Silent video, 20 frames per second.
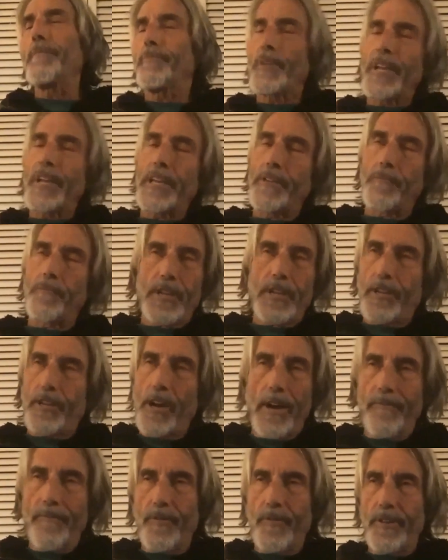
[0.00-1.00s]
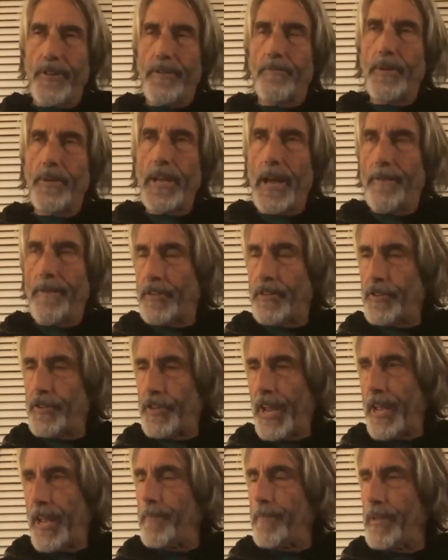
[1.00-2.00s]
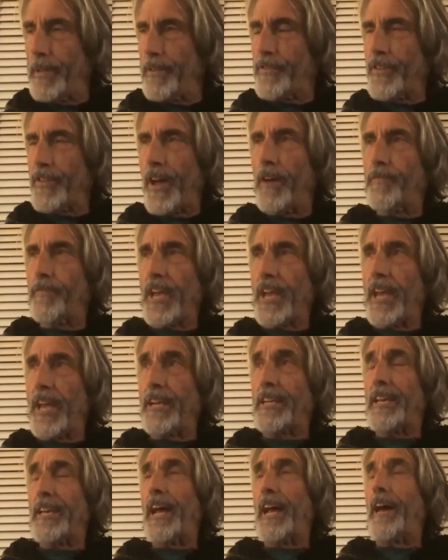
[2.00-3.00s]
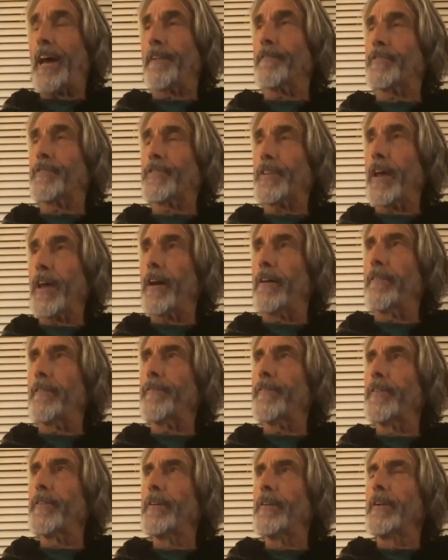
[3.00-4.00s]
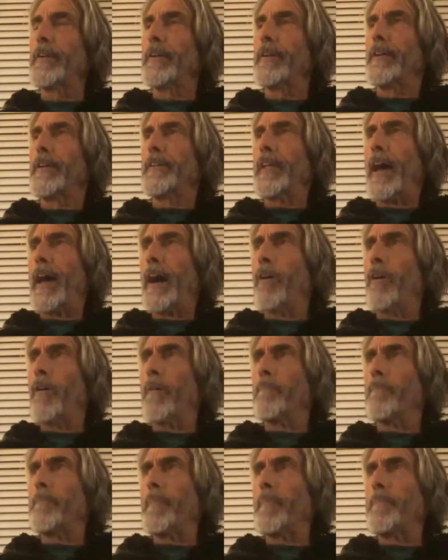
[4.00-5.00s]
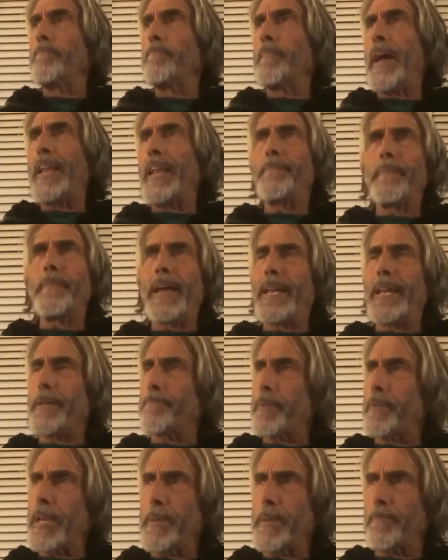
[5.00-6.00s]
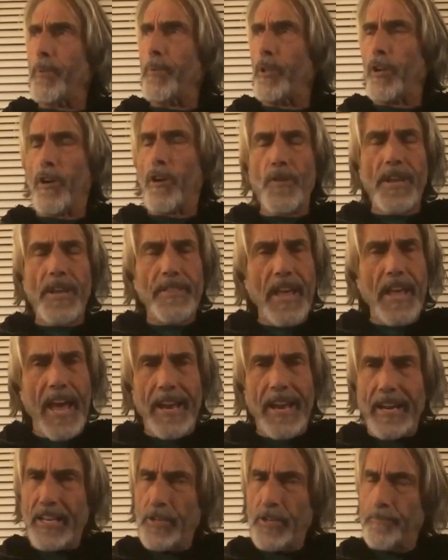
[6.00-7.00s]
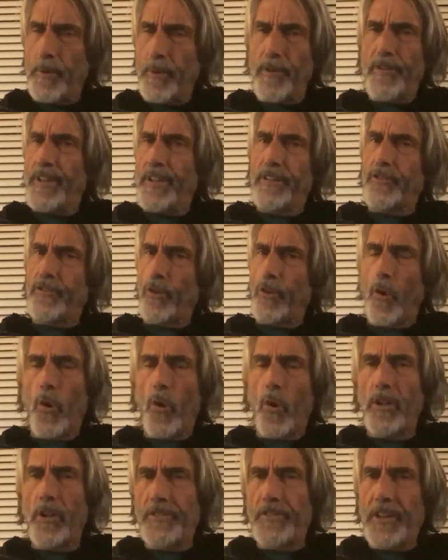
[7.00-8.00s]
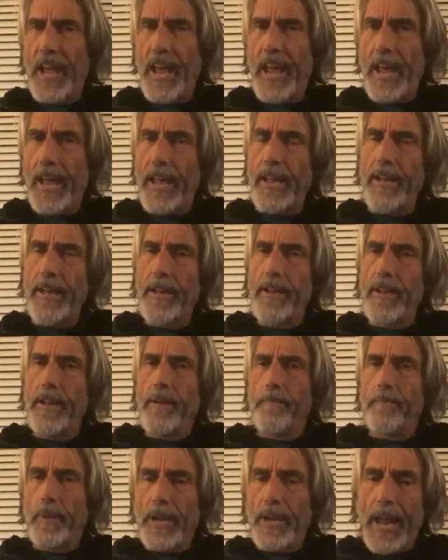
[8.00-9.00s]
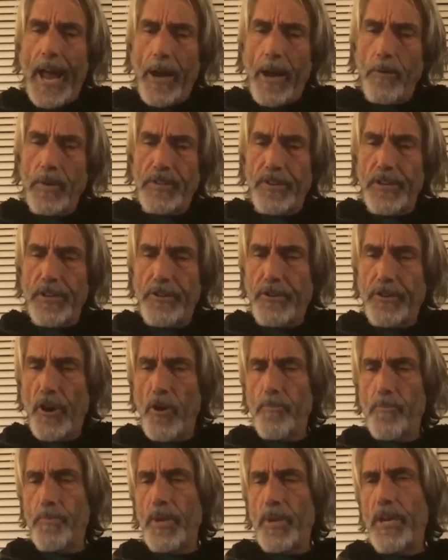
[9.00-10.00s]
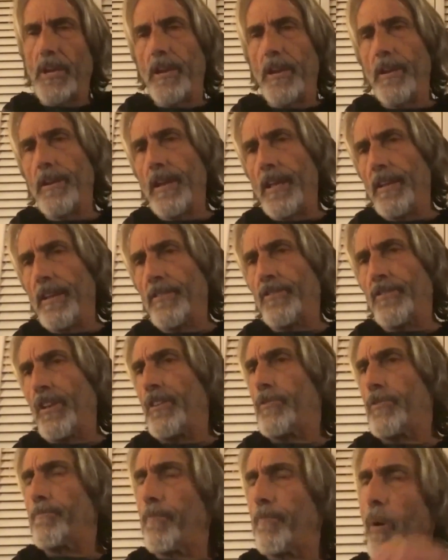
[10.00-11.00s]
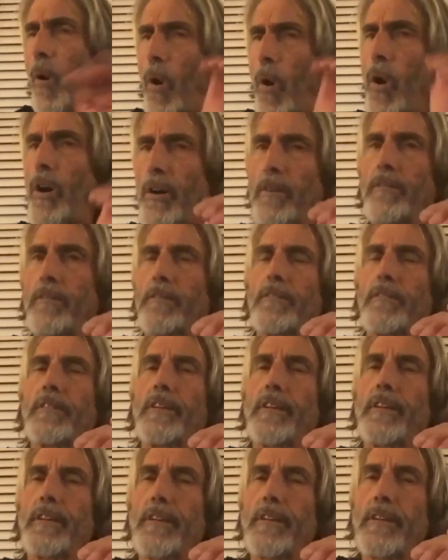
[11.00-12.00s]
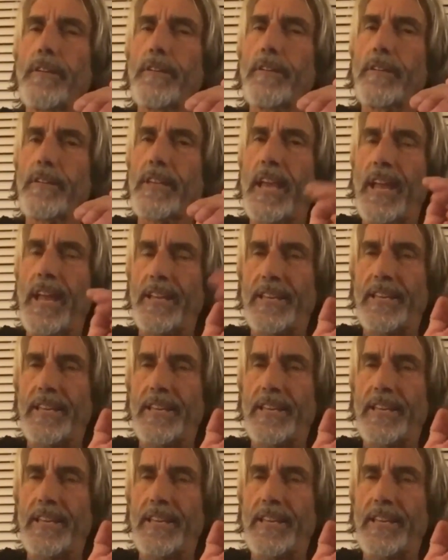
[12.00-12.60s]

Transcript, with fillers: thing in recovery. We have a statement self can't get out of self. Now, many, many people are in that experience all day, but how it's interpreted is is Paul can't